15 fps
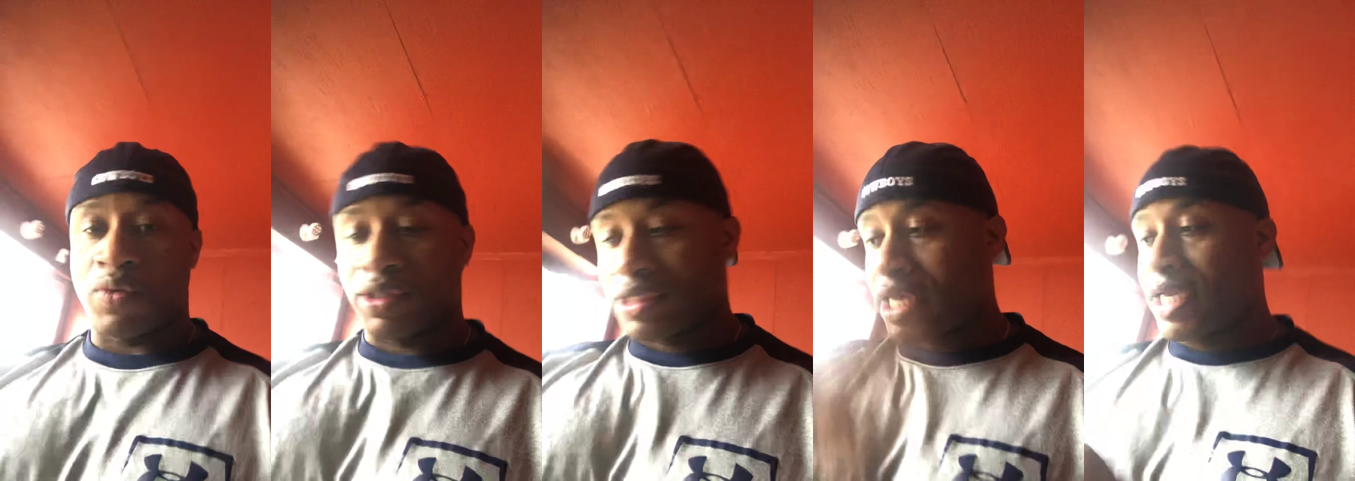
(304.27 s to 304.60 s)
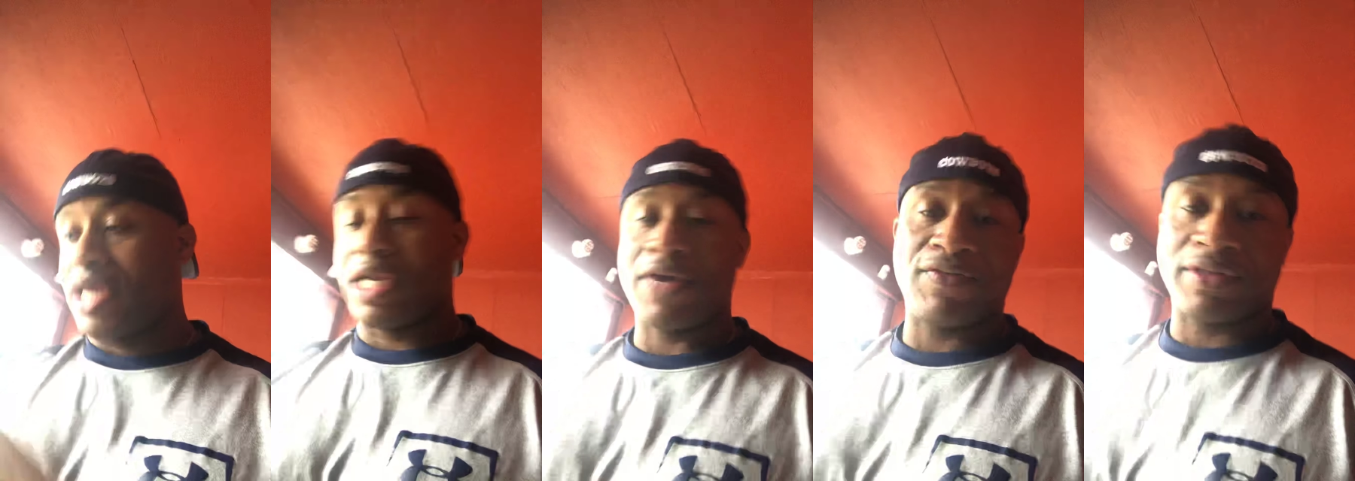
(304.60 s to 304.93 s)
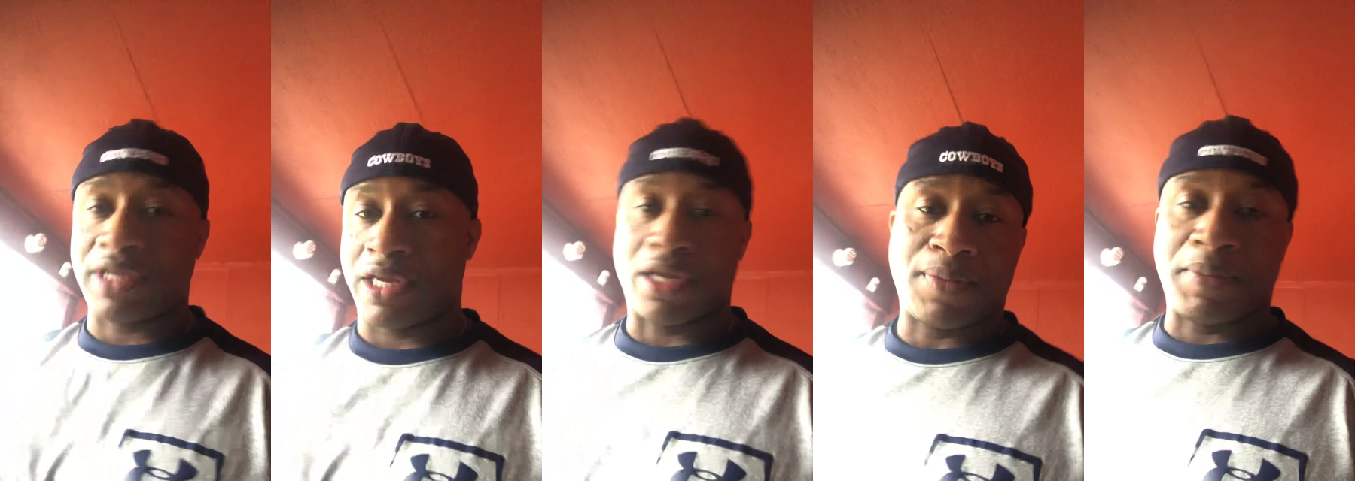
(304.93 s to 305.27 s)
once I get
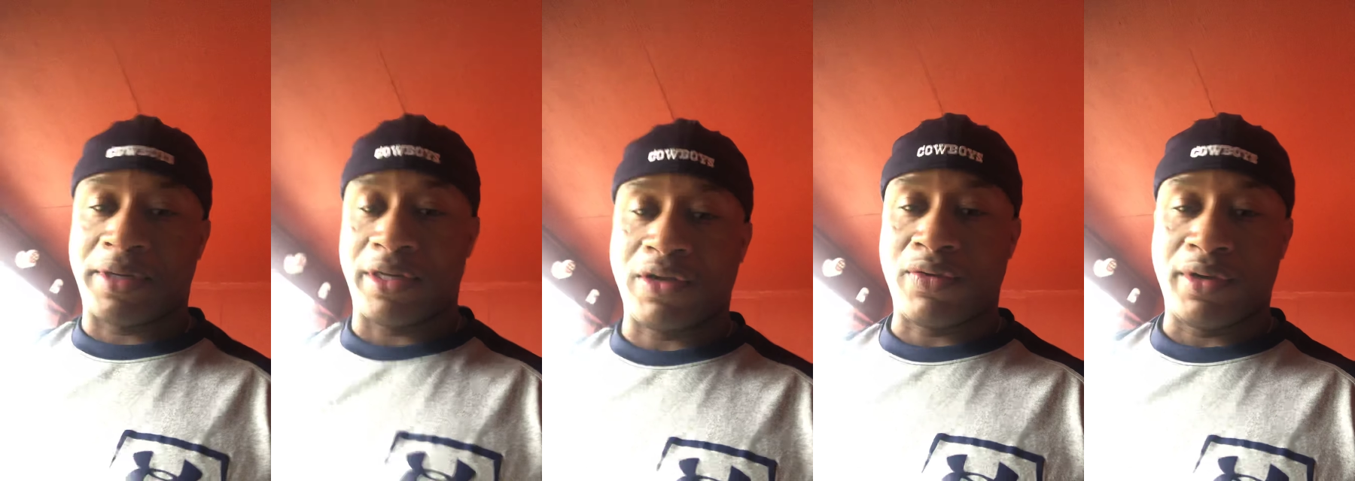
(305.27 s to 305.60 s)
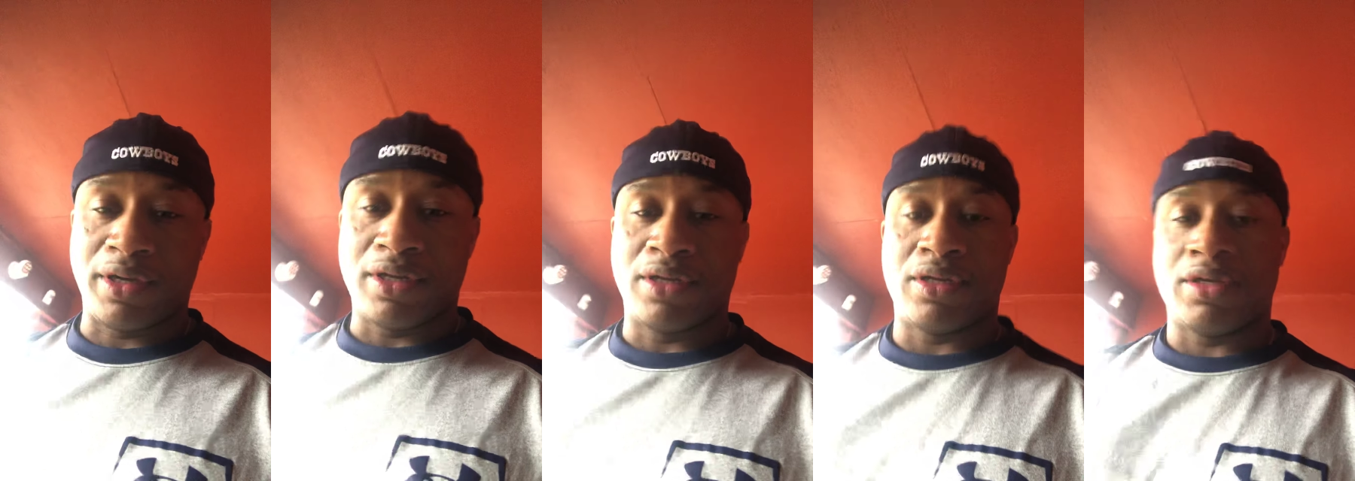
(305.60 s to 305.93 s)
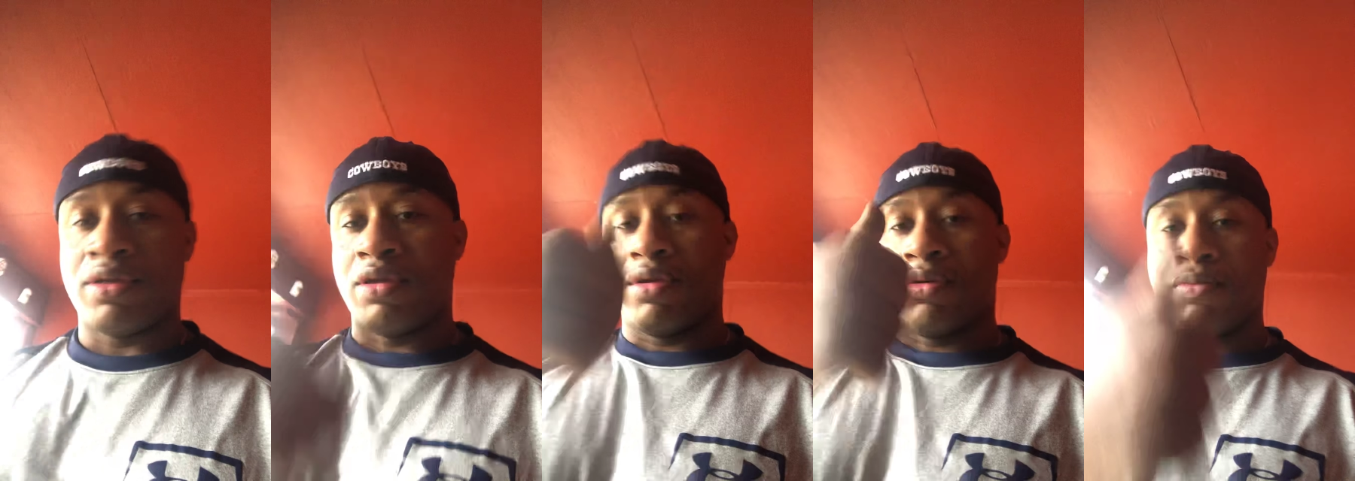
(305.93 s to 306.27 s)
everything up and going.
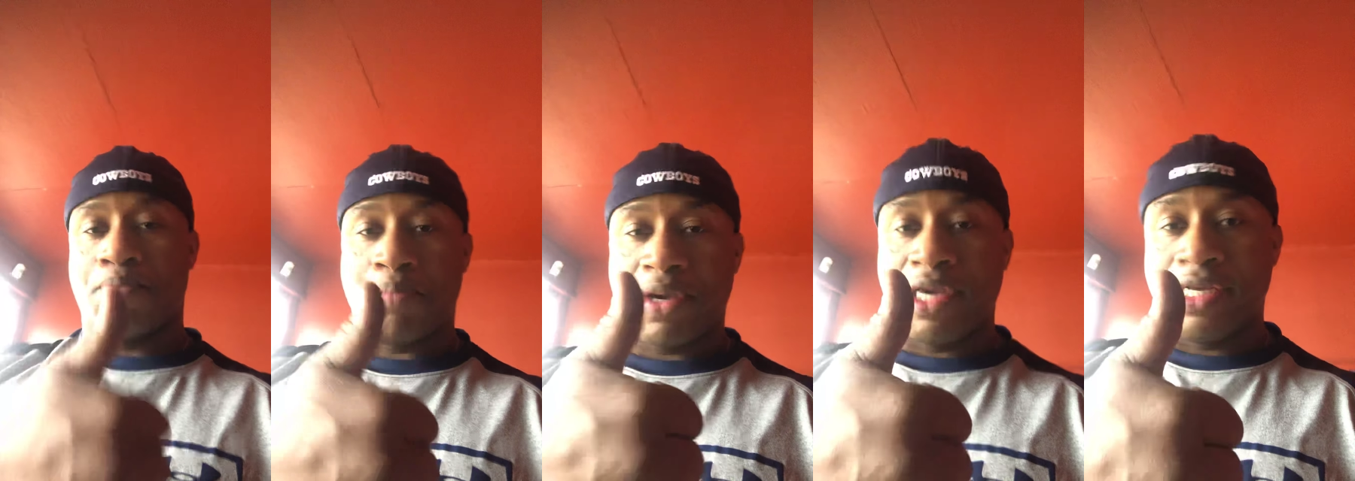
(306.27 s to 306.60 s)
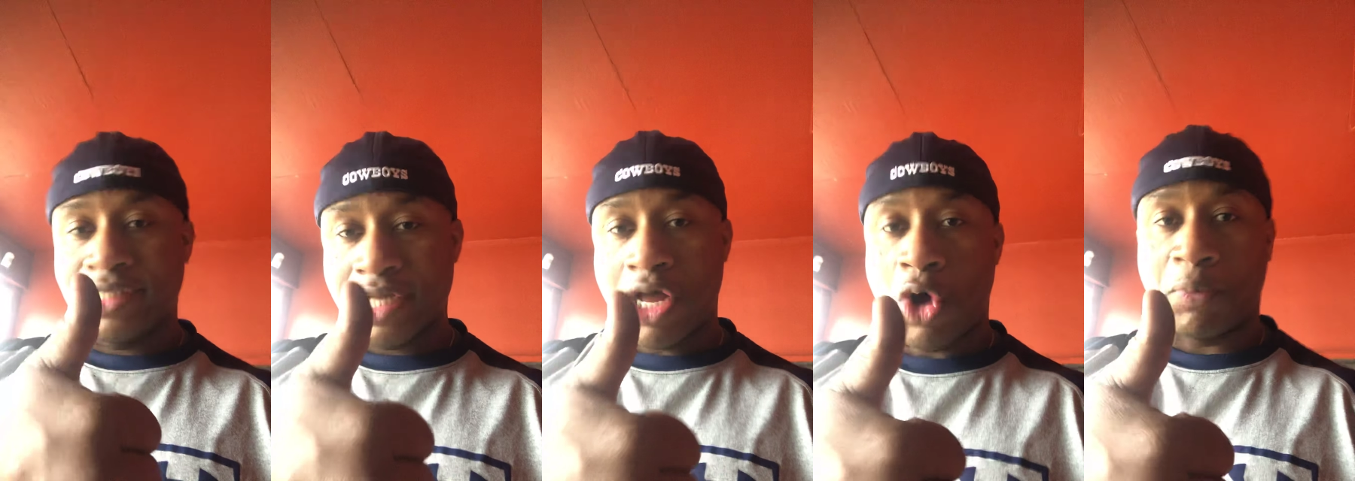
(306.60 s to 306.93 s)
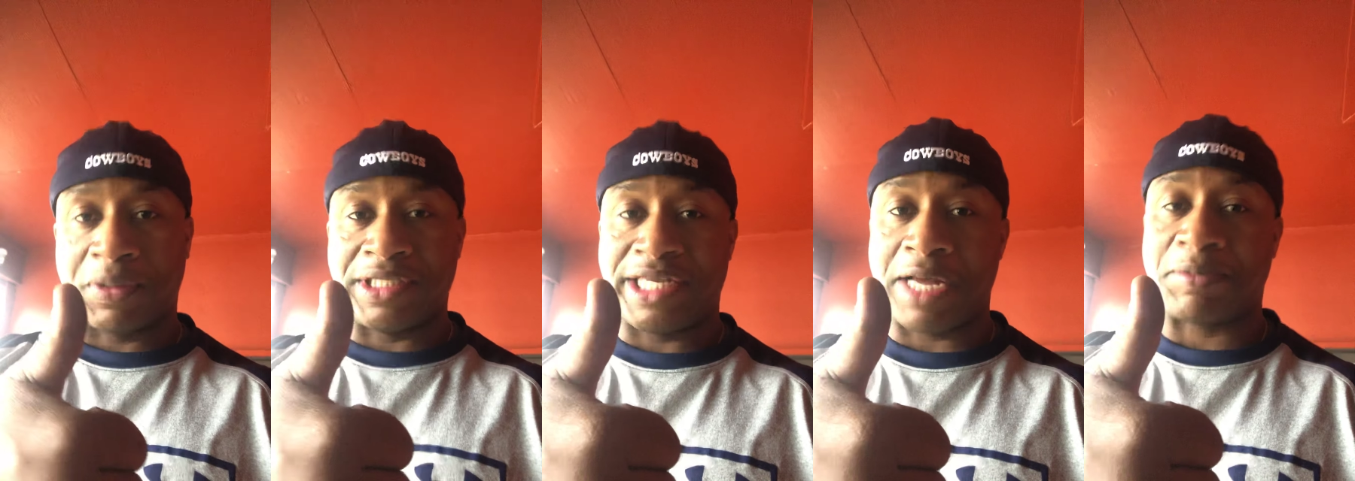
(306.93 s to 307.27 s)
Peace. I hope
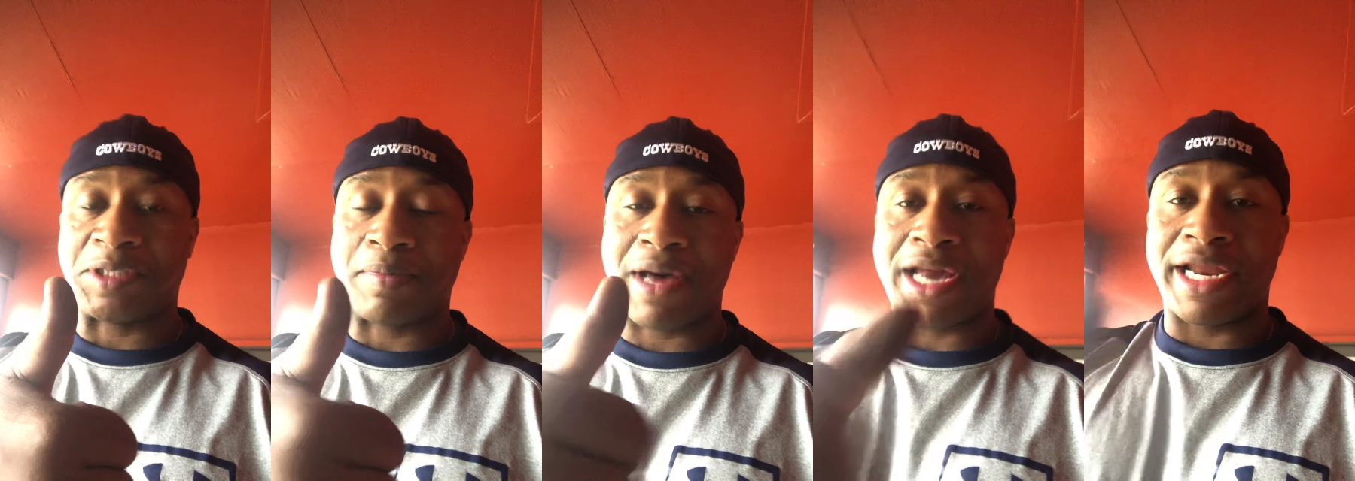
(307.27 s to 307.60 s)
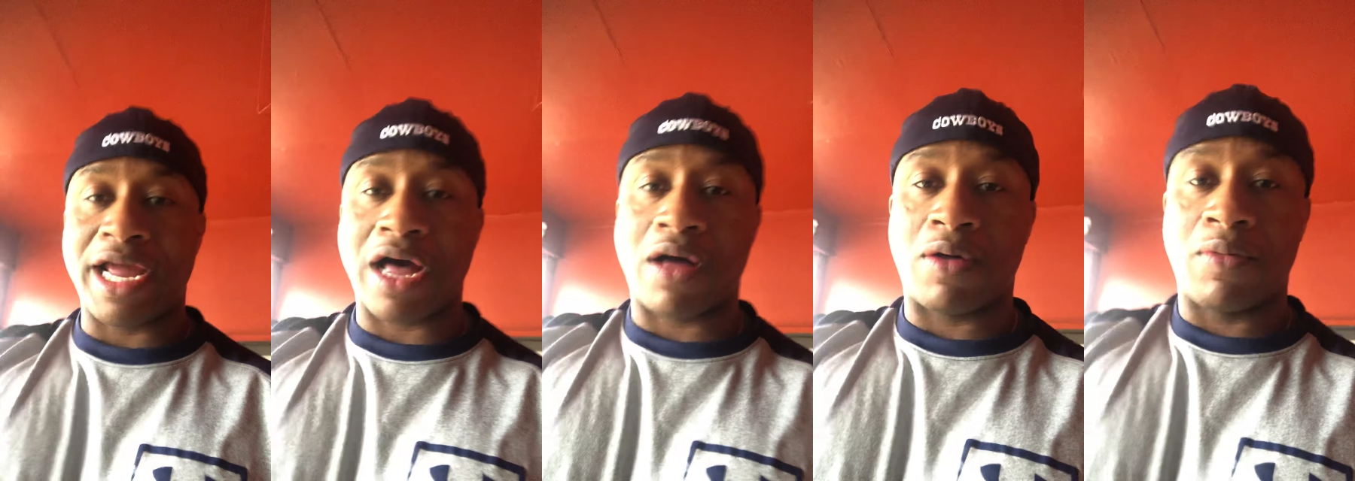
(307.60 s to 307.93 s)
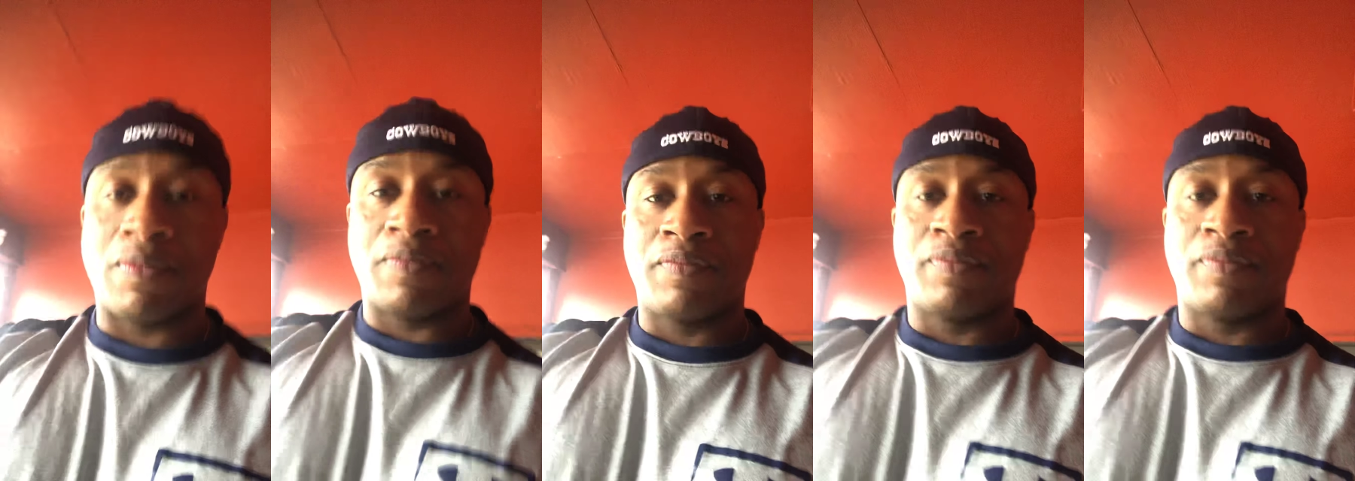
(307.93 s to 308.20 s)
this helps somebody out.